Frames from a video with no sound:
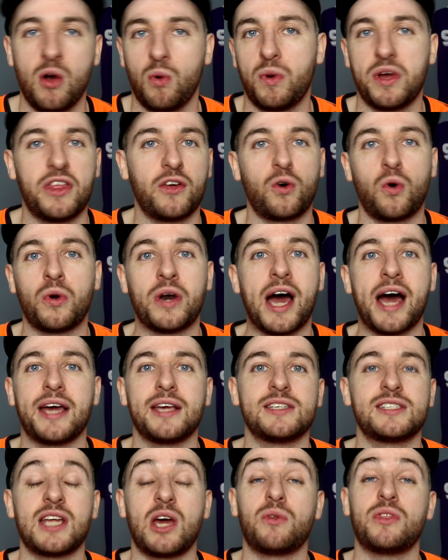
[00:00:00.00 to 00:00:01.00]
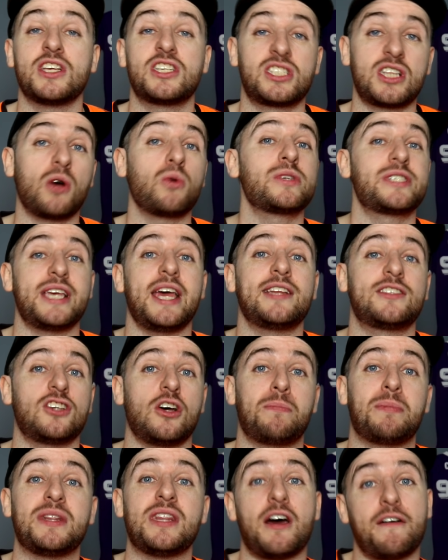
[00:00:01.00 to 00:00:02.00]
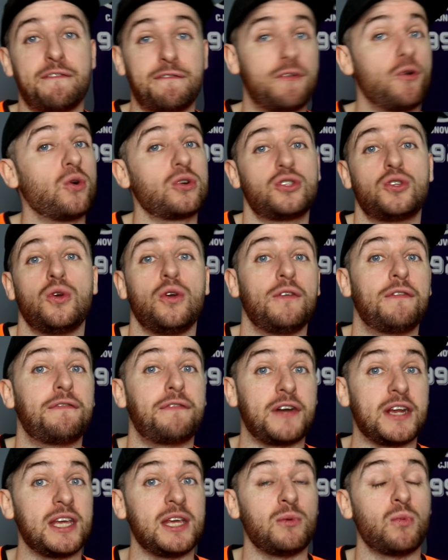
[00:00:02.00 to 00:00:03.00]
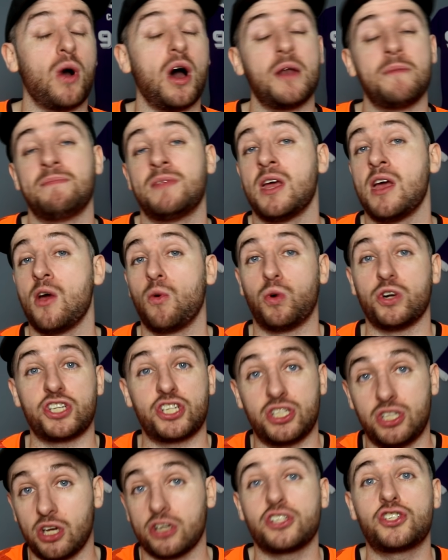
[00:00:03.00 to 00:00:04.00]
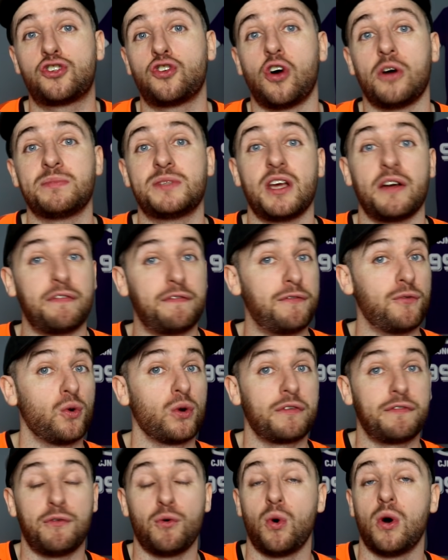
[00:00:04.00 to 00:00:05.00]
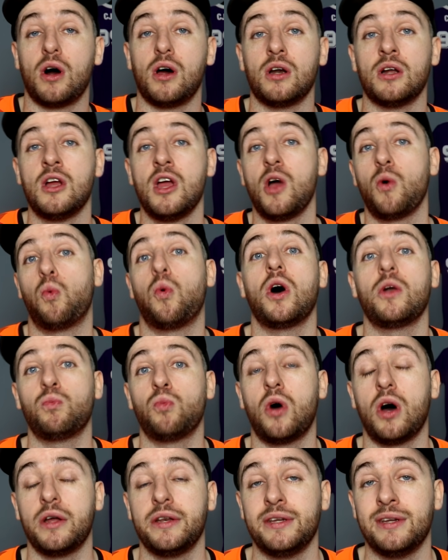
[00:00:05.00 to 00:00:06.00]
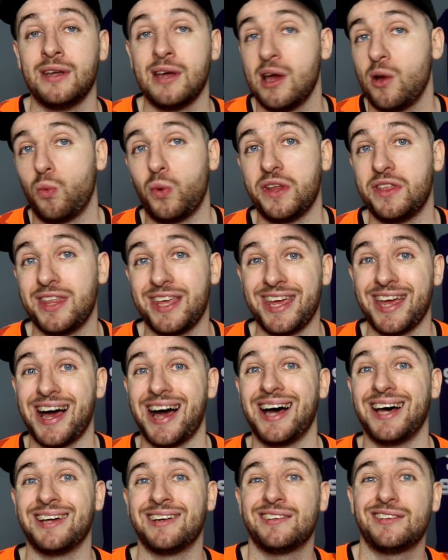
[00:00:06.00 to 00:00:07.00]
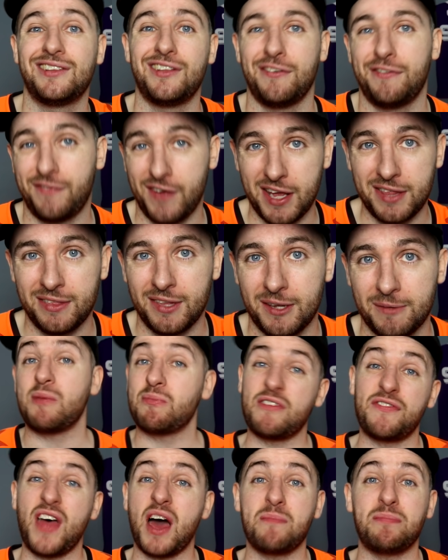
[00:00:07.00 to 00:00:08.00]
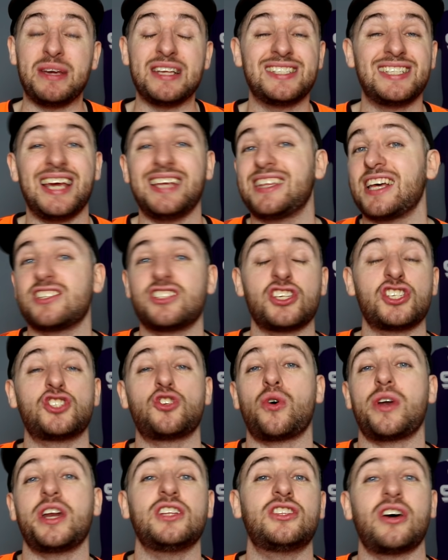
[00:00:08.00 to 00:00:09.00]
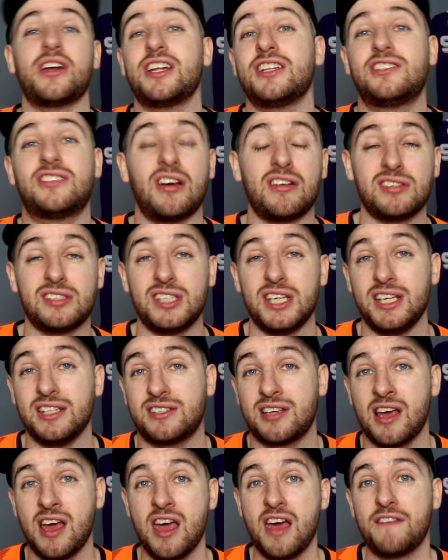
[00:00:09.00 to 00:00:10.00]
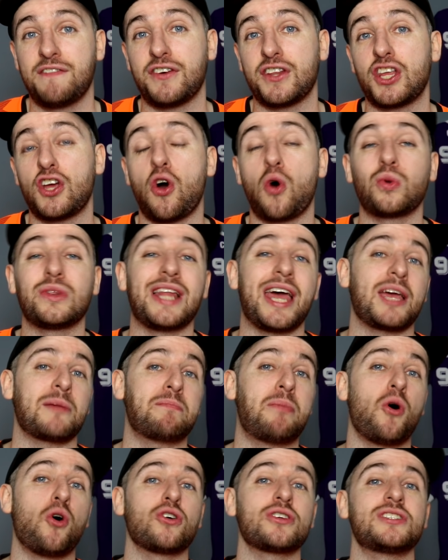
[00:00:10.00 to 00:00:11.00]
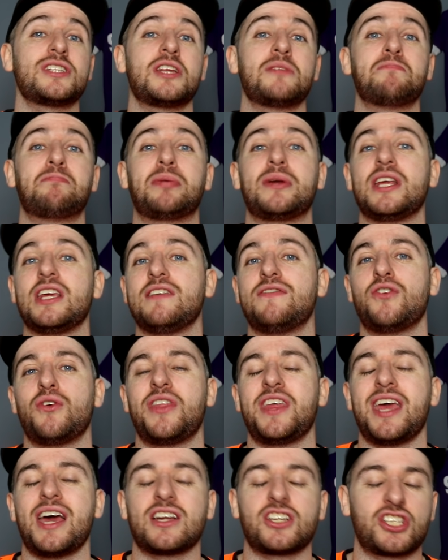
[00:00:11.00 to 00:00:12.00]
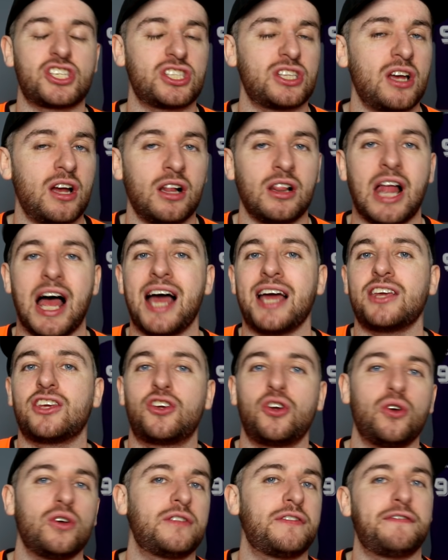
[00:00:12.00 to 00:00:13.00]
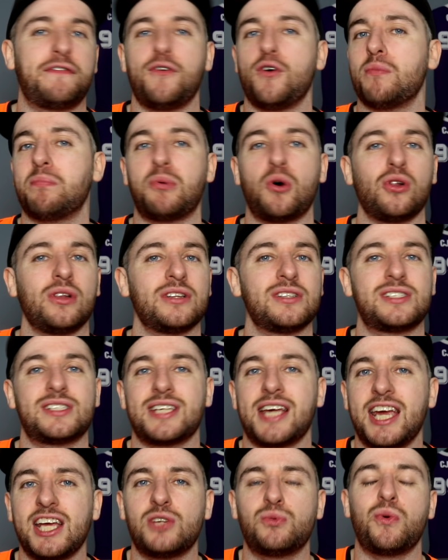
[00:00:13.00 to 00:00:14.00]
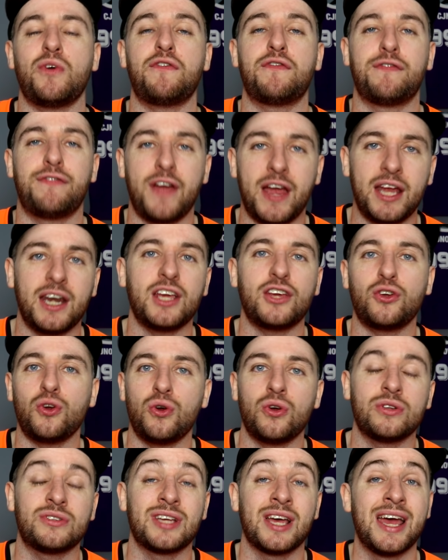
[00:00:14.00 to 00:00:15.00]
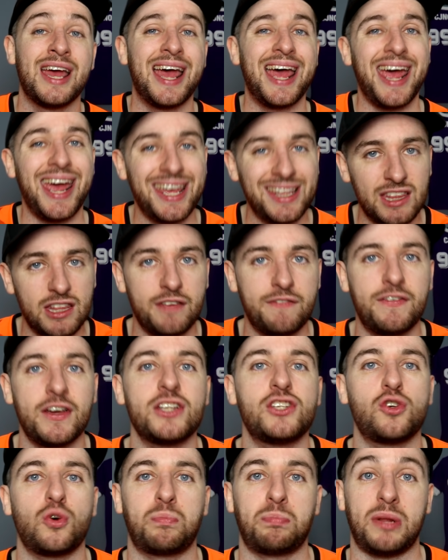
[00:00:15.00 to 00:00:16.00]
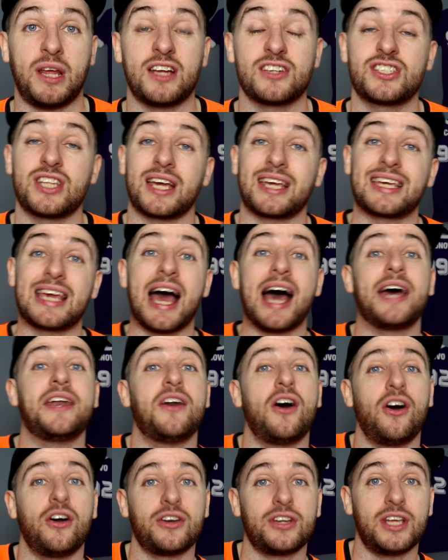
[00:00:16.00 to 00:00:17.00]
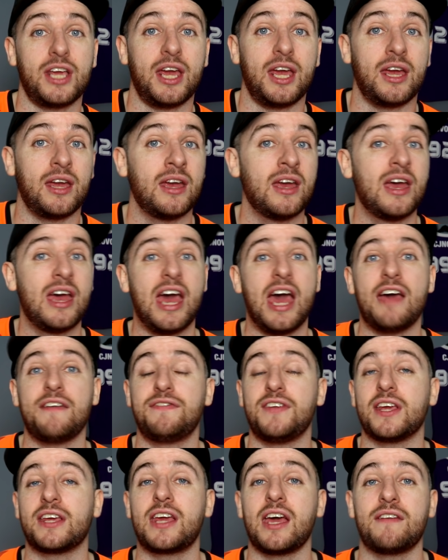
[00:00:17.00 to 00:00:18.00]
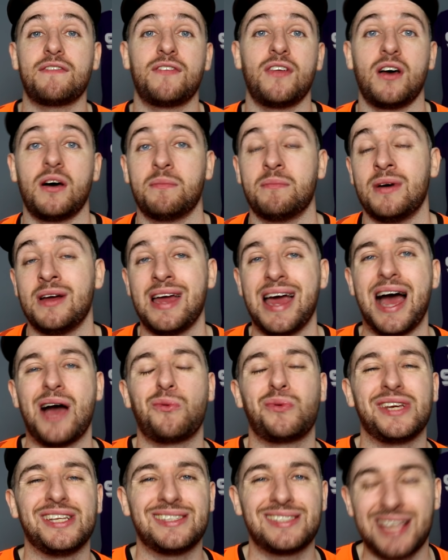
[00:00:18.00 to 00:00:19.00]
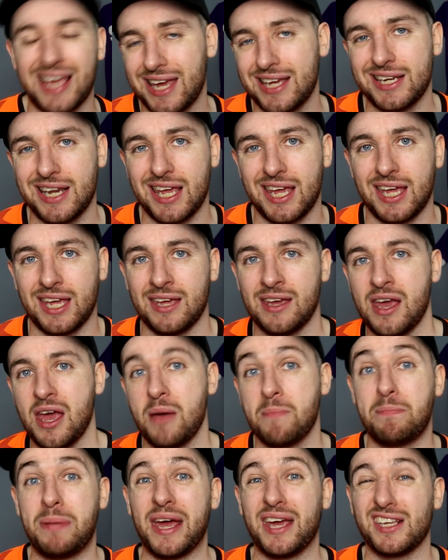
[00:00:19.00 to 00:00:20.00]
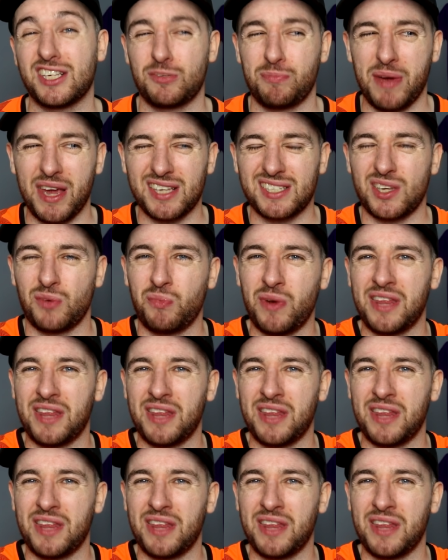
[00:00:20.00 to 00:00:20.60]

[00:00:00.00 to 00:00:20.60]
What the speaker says: with our own eyes now. They still set up in that 4-2-3-1, which does drop to a 4-4-1-1 when they are defending. And with that being said, that's a sort of done and dusted for the old Lech Poznan preview. They are still a good footballing side with very good individual players that can hurt you if you give them a wee tiny bit of space. And